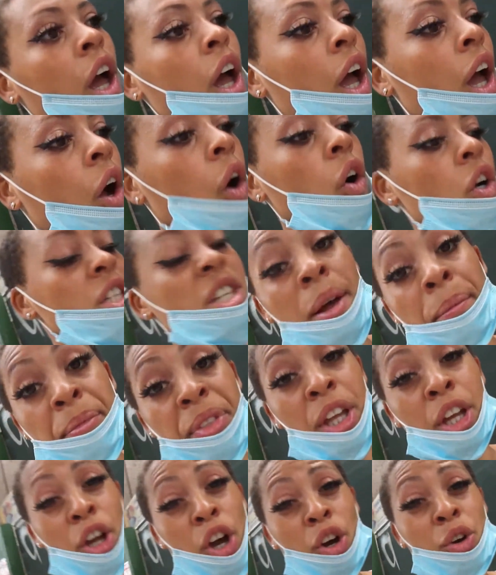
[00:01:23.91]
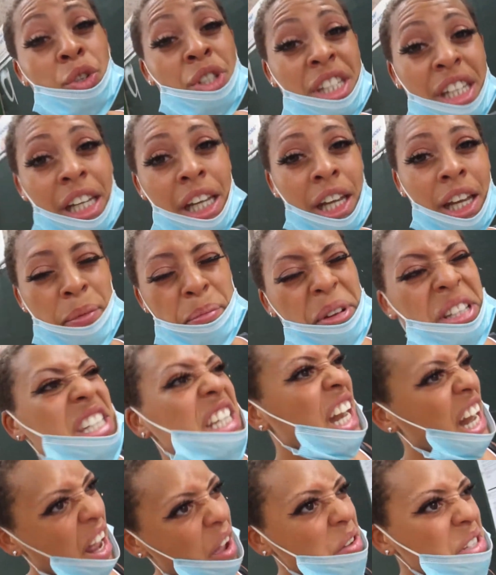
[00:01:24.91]
or something cozy. But
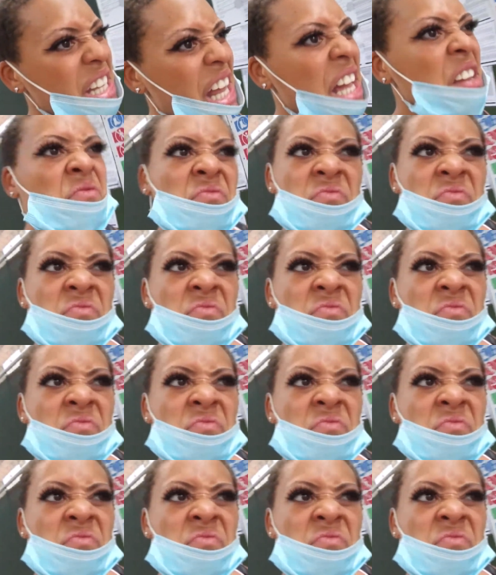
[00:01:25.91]
today I was like,